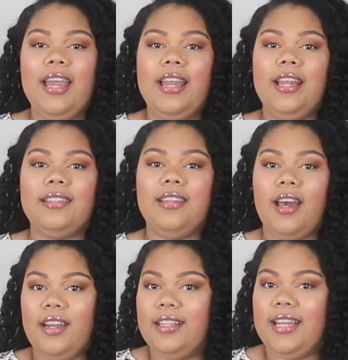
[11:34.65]
It is
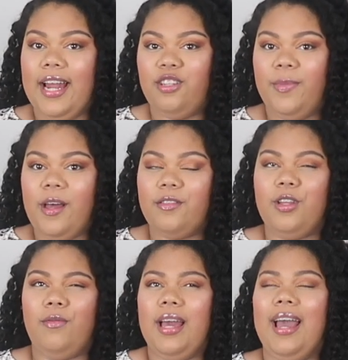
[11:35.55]
not an attached belt,
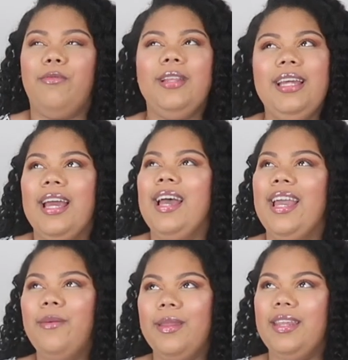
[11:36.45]
so that I really
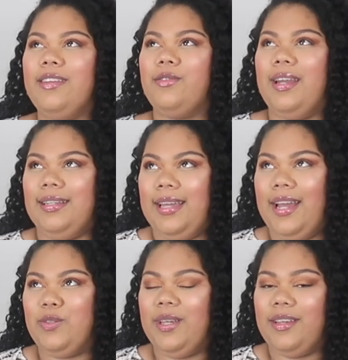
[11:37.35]
hate when things are not
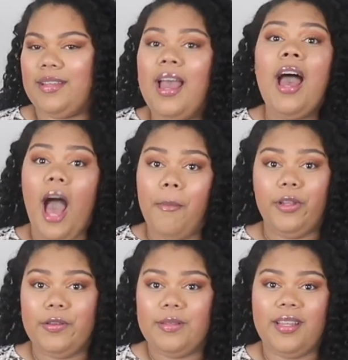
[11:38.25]
attached because I'm
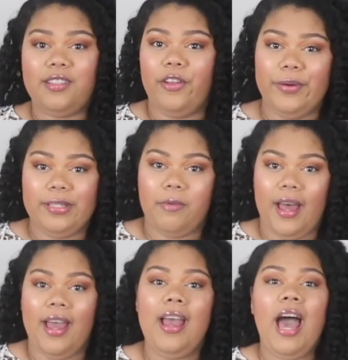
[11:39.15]
gonna lose them. That's the only reason
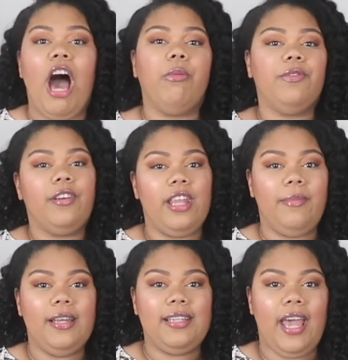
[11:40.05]
why. I'll prefer they
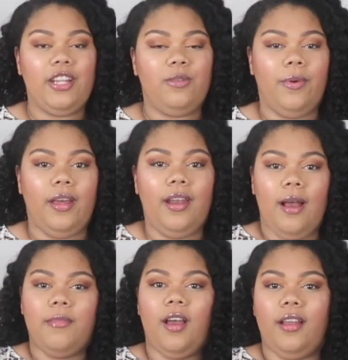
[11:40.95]
be attached, but
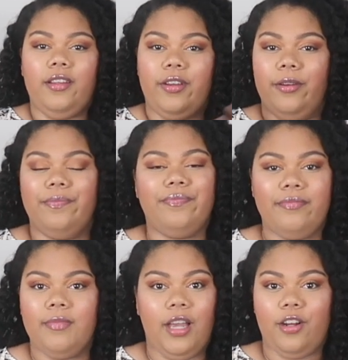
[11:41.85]
I'm not, you know,
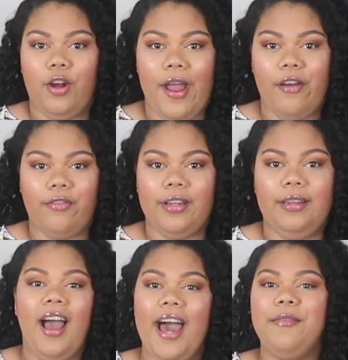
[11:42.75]
not gonna cry over
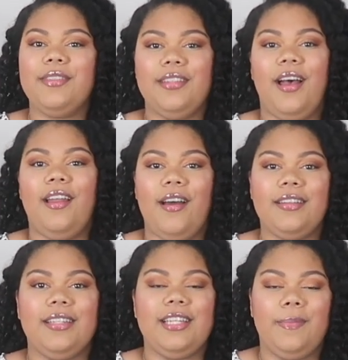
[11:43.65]
it. I was not
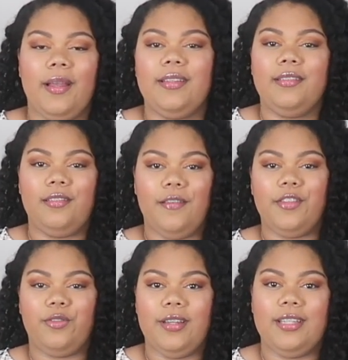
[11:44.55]
honestly expecting to love
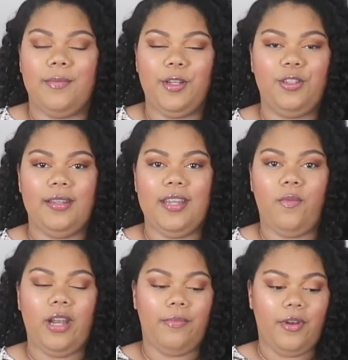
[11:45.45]
this dress as much as I
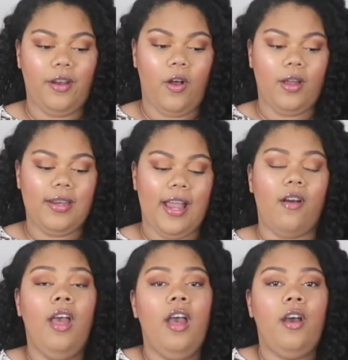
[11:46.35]
did when I put it on.
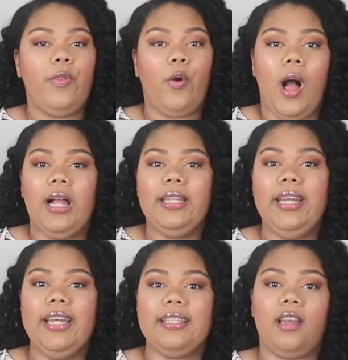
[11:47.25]
Now, the
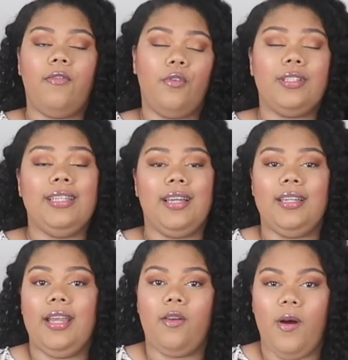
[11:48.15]
quality is like
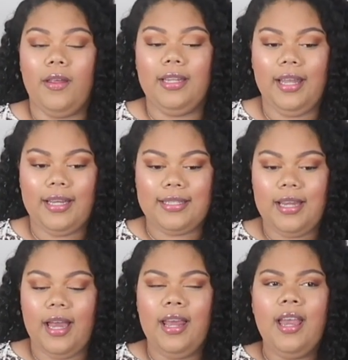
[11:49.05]
$14.98 quality. Like, it's
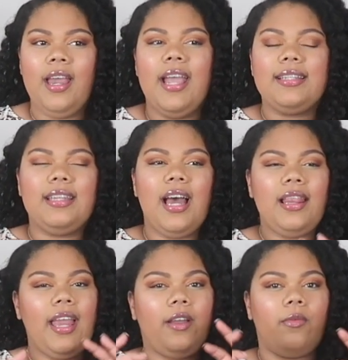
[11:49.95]
not
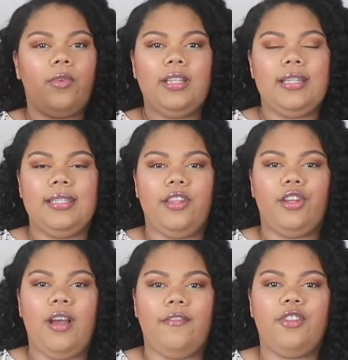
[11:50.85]
like really
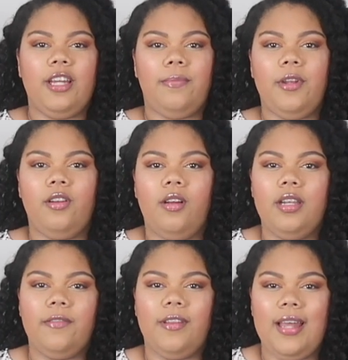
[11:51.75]
see-through. I've tried to put it on
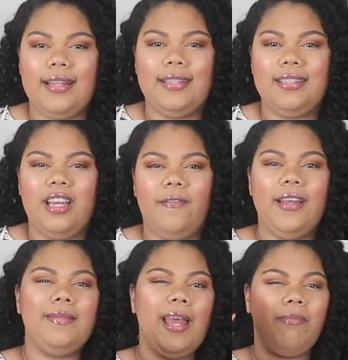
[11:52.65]
in different lights and stuff.
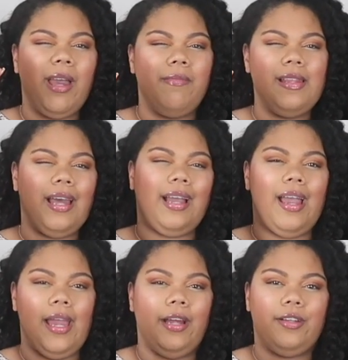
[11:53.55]
It like maybe like
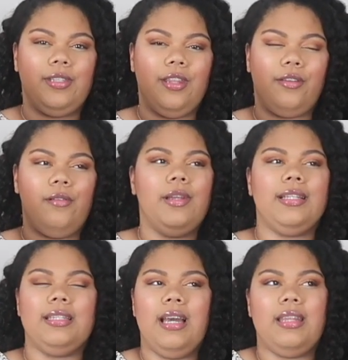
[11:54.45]
a hair see-through, but
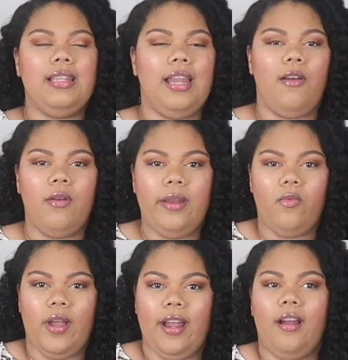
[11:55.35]
it's nothing that I
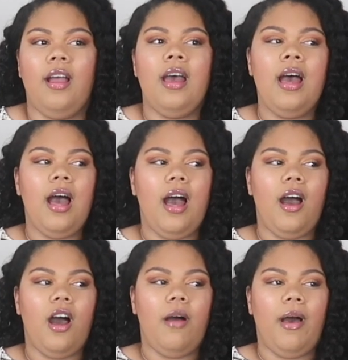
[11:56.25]
wouldn't wear.
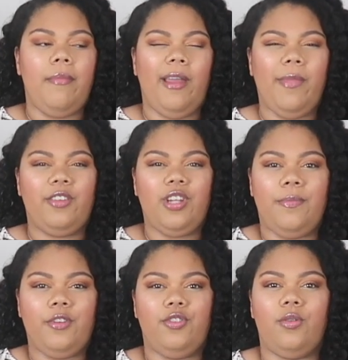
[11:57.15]
I may make sure I
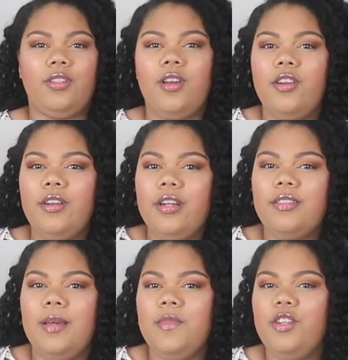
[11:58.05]
put shorts under it or
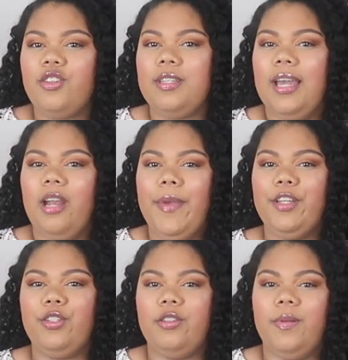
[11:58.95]
something just to kind of
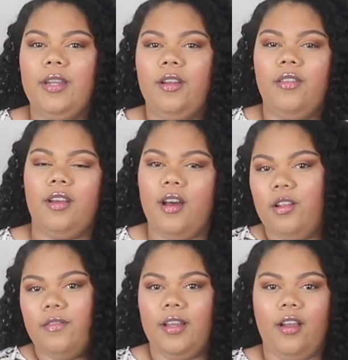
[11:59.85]
make sure, depending on the
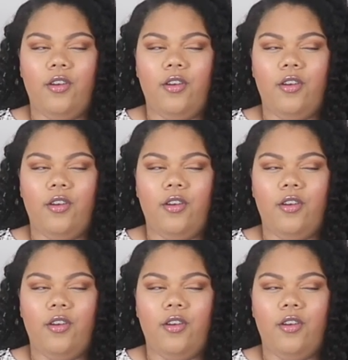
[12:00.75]
color of like